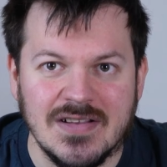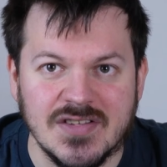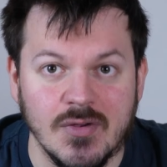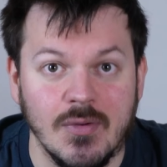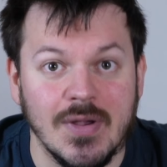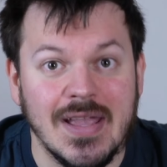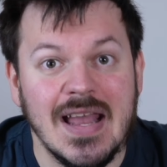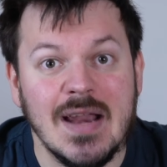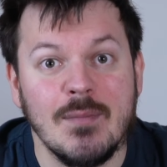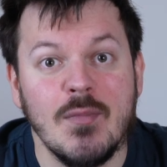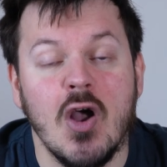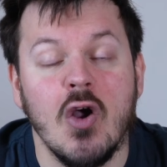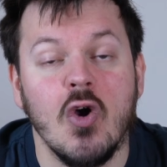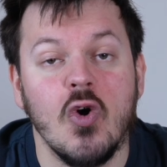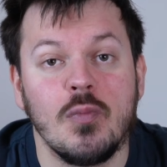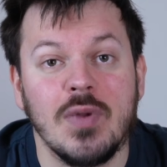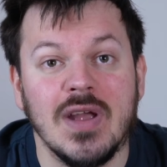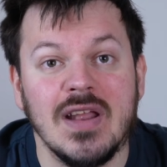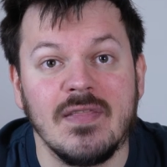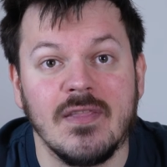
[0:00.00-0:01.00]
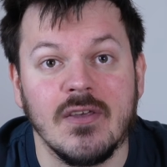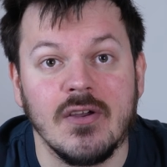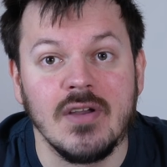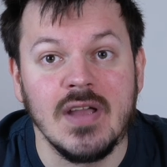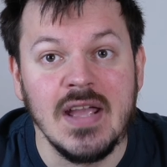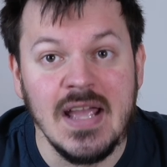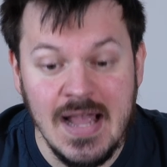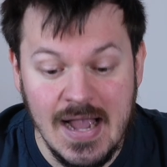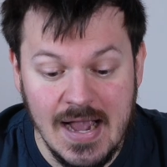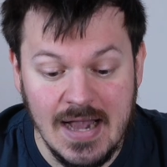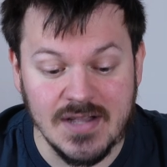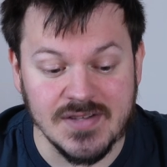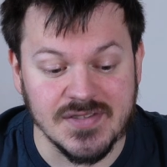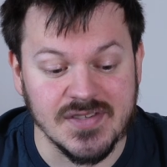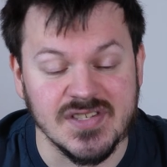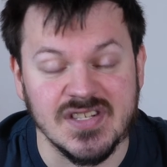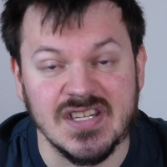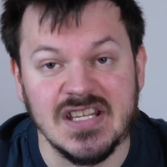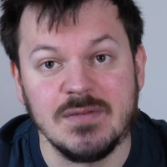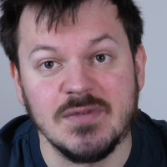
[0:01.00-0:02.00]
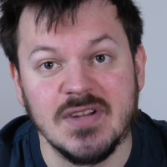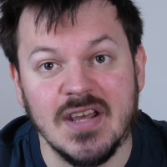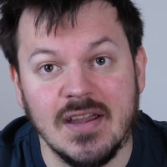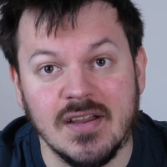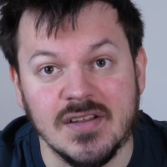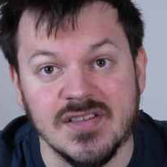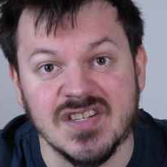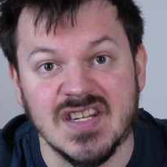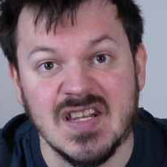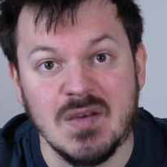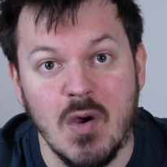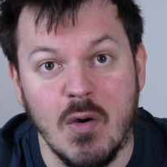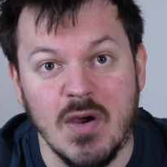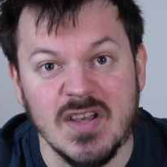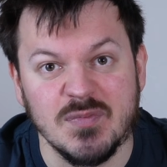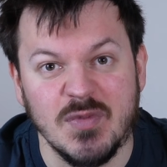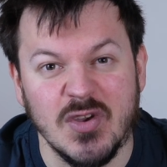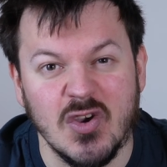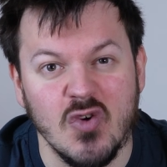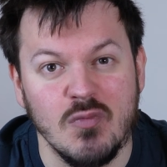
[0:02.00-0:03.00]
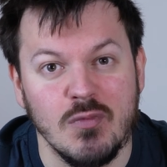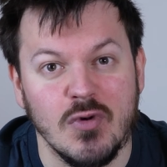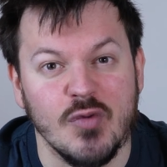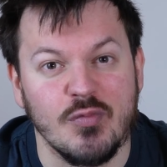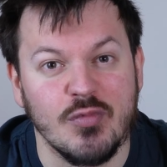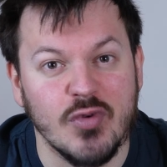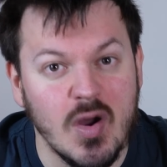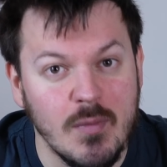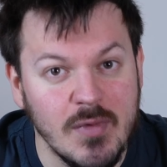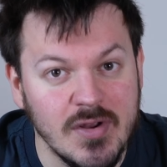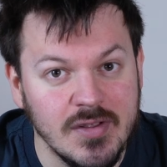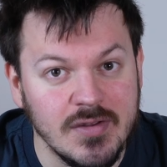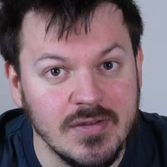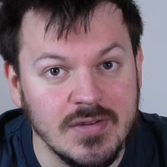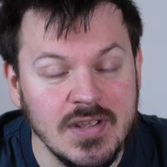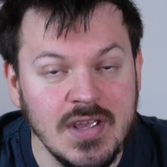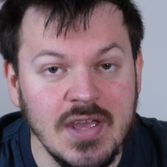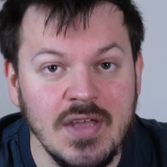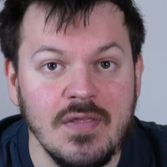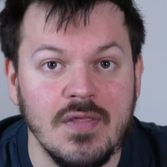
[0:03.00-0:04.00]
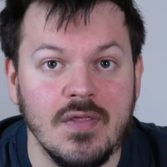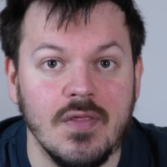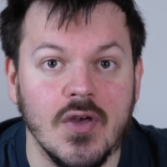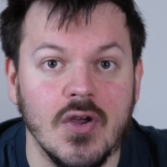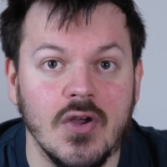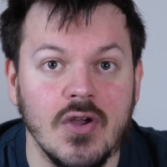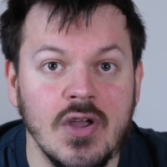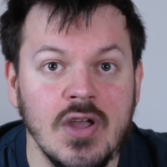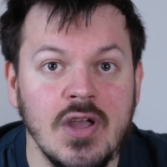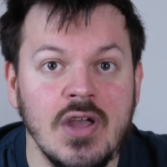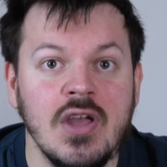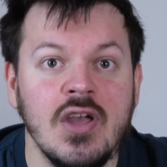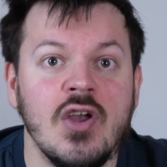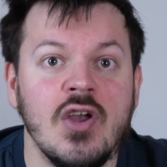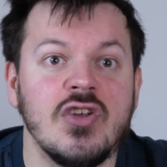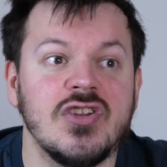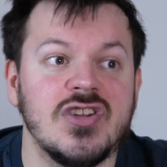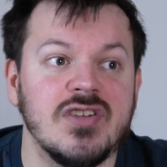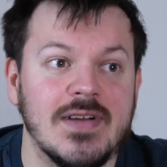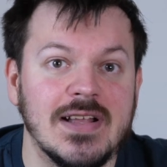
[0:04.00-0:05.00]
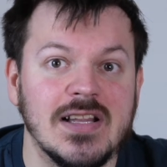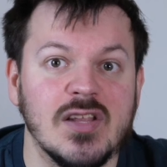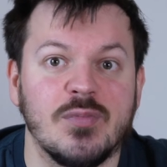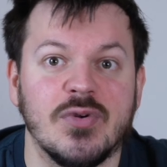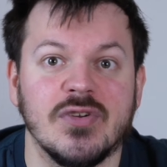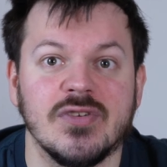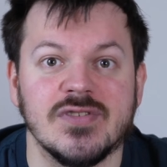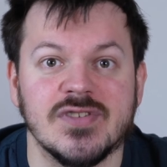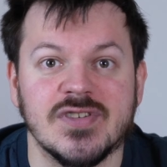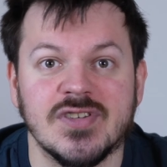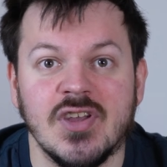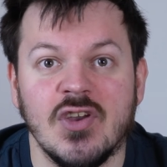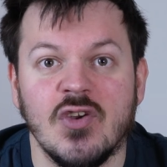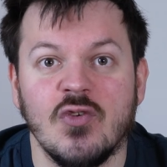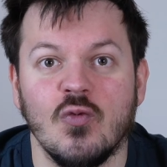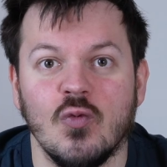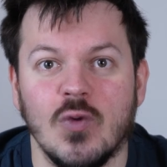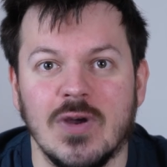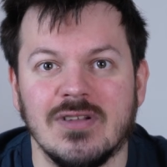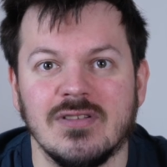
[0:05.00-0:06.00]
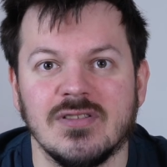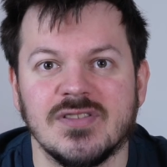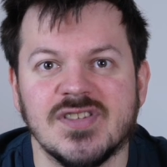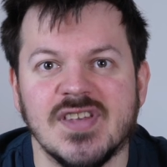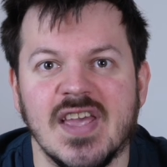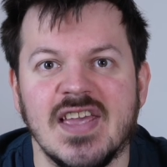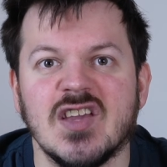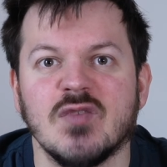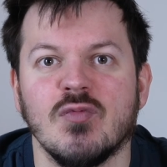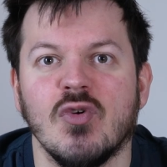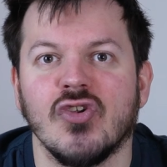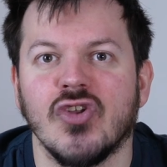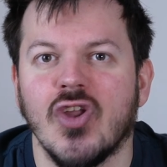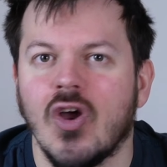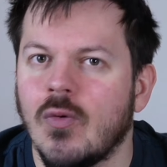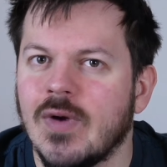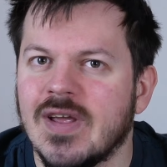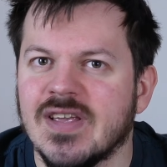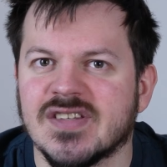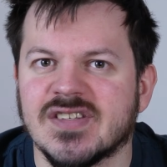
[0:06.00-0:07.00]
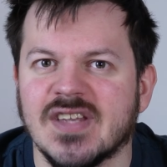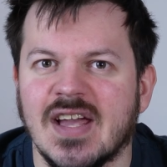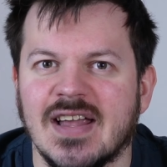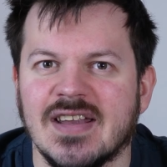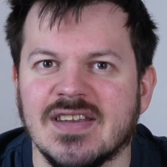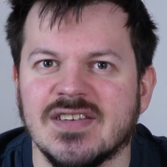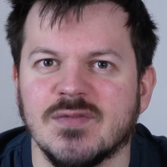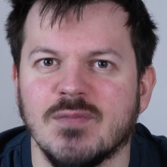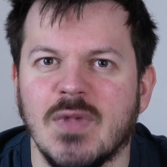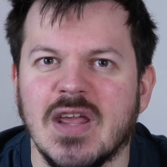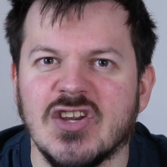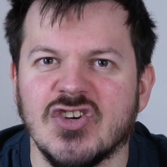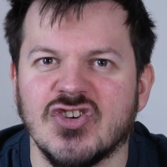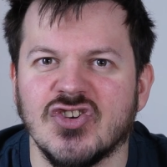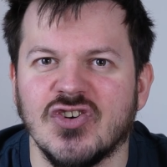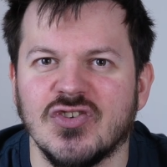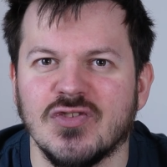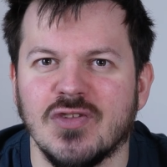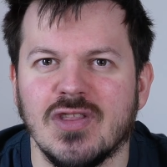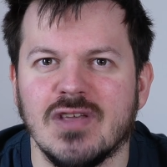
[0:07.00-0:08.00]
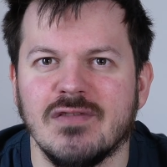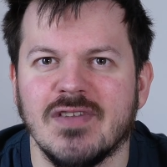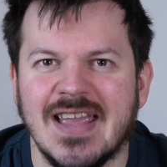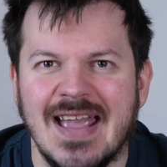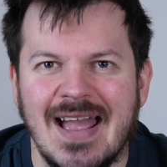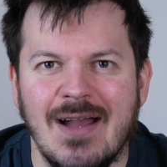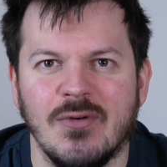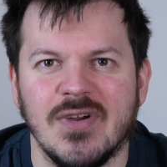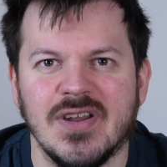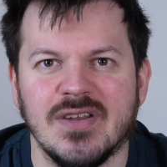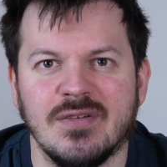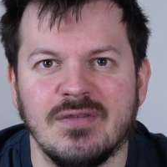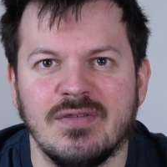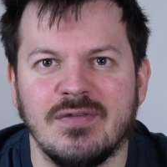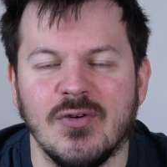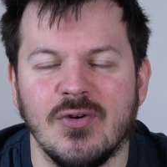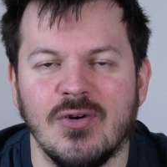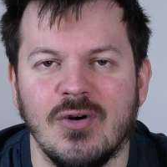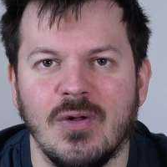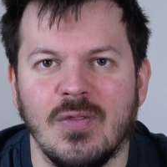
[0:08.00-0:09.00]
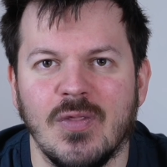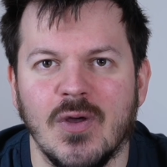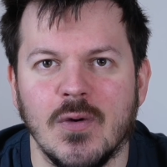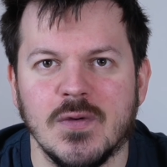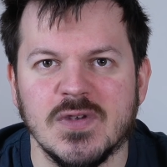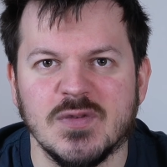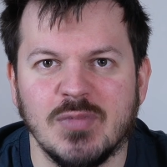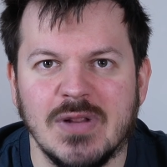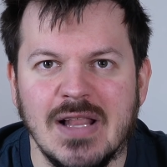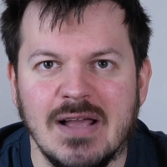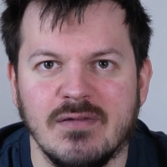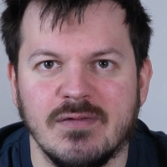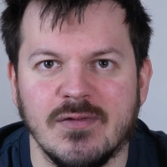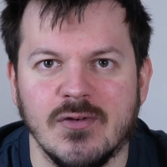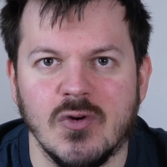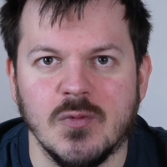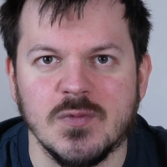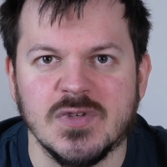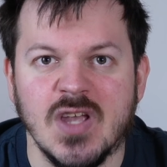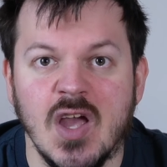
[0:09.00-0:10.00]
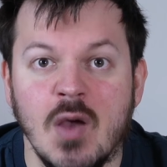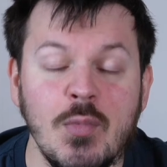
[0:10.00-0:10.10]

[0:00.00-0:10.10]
So again, I'm hoping that as the Steam Deck and SteamOS become more prominent, that developers will take more notice and make sure that they've accounted for those platforms.